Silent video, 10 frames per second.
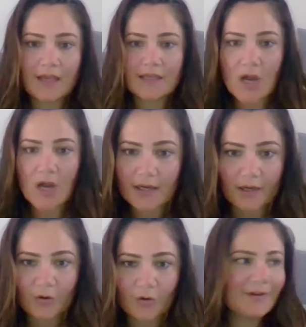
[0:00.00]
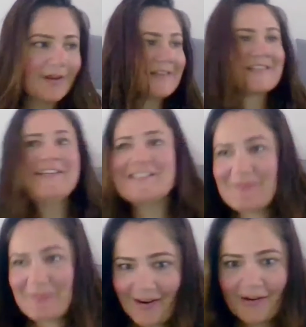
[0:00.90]
anxiety, or
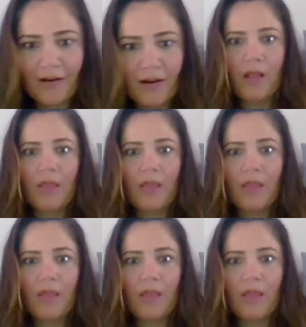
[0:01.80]
anticipated,